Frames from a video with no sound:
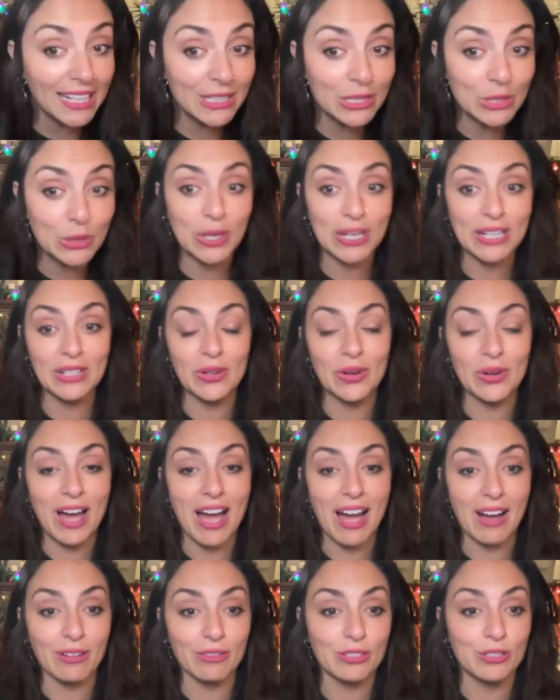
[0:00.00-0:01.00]
Do I know
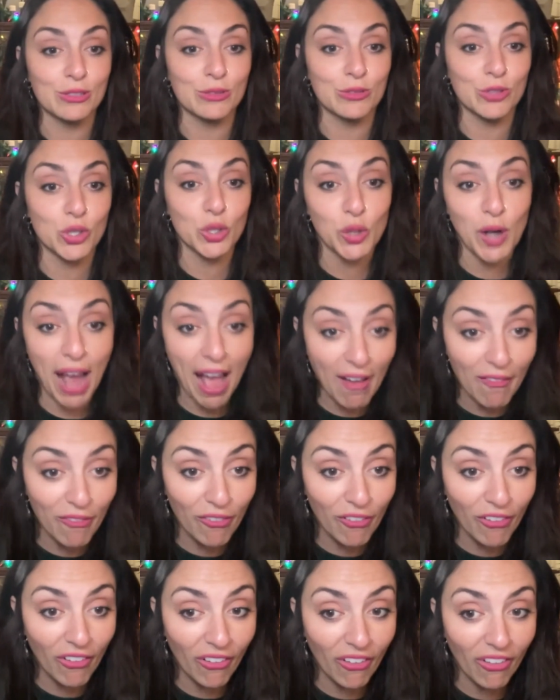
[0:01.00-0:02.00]
how to
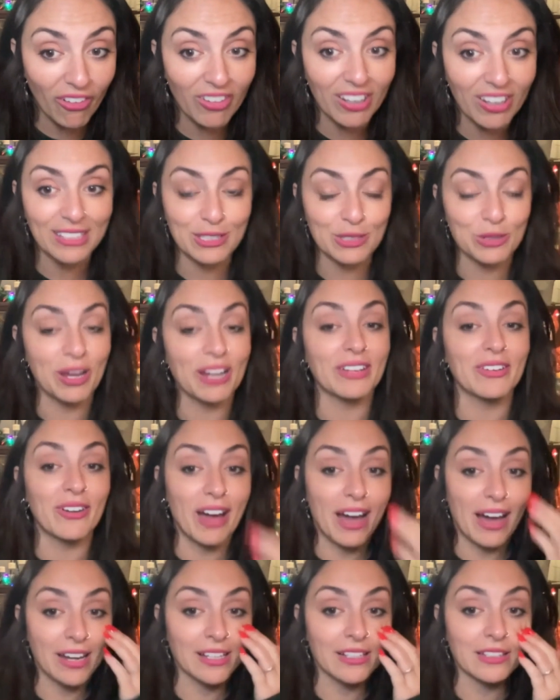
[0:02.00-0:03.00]
travel? Like, do I know
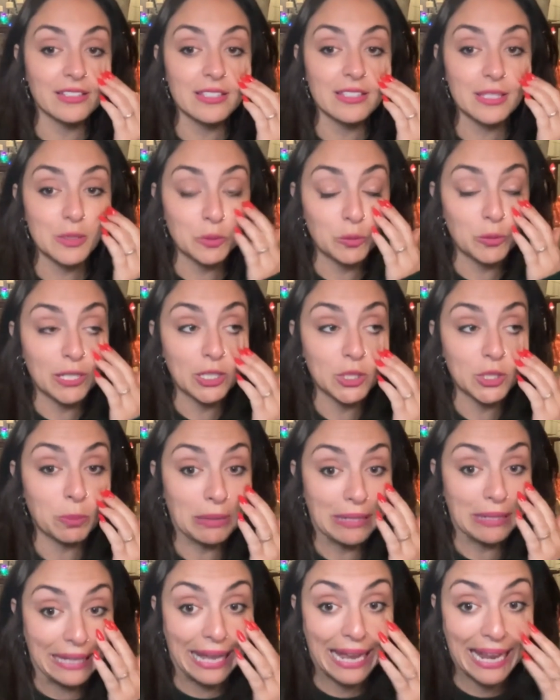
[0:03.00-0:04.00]
how to switch
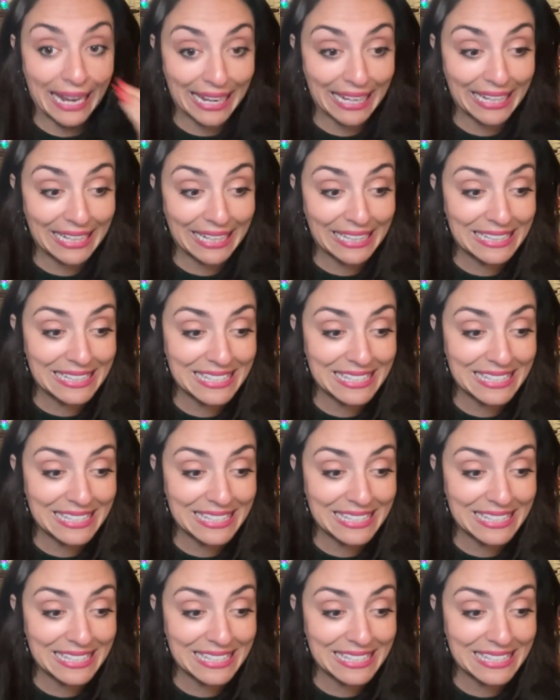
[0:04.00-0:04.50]
planes?